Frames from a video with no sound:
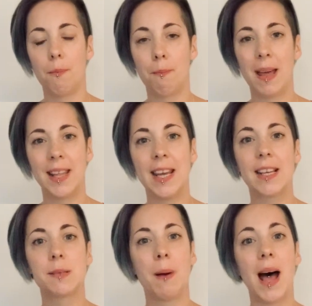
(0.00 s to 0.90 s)
belly
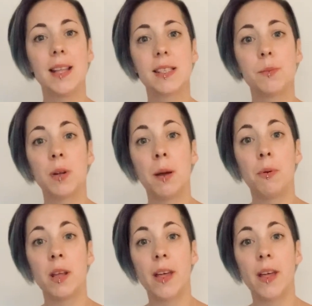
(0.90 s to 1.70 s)
expands, and when I breathe